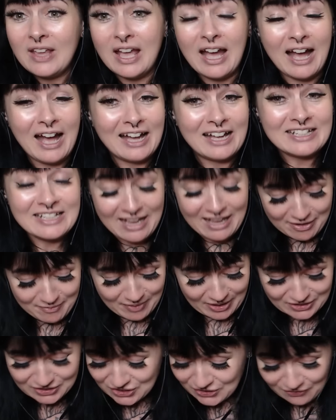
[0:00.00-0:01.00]
And
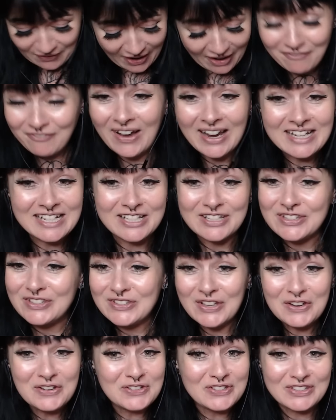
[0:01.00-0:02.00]
I find it
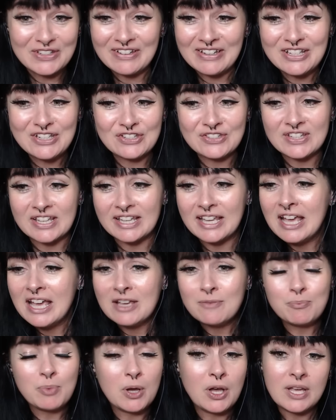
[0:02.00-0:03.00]
so interesting.
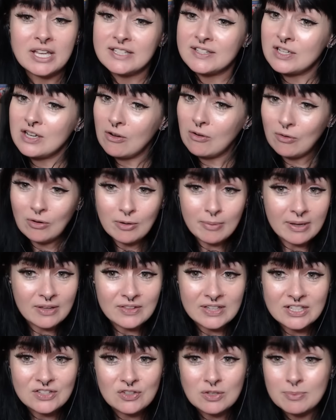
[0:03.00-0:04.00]
But it's not all about the
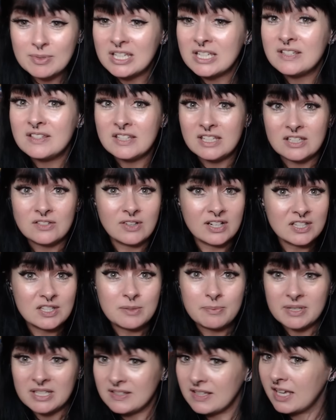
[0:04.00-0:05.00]
history, because these
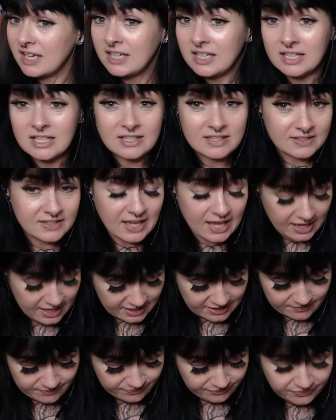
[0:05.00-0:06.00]
recipes, I can
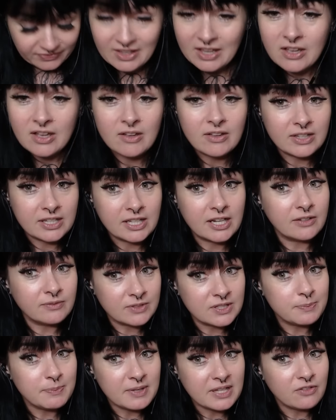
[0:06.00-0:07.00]
say, you know,
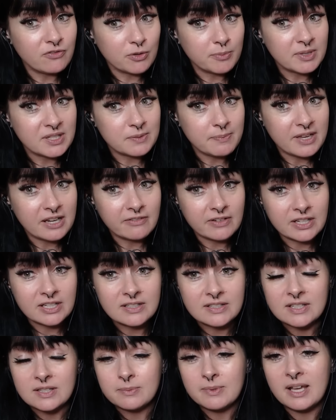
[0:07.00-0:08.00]
speaking from
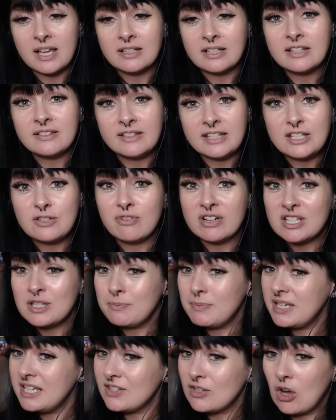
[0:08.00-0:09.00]
experience as well, these
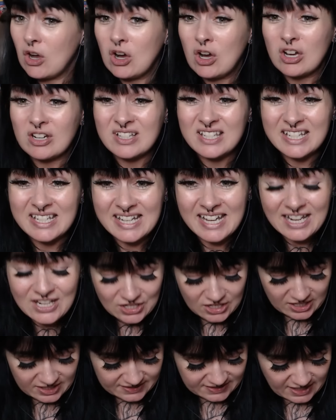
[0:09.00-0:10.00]
recipes are
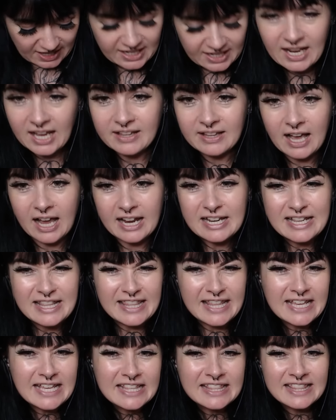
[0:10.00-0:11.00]
delicious. And I
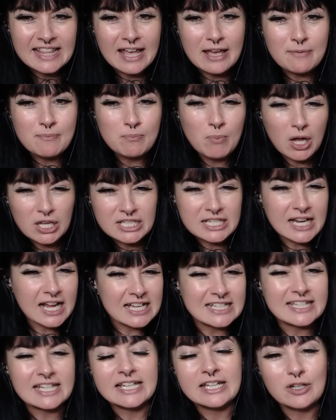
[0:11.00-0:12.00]
think they're
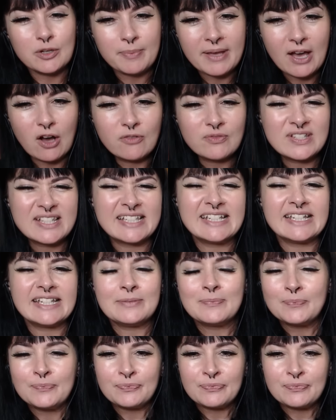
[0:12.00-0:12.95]
modernized a little bit, obviously.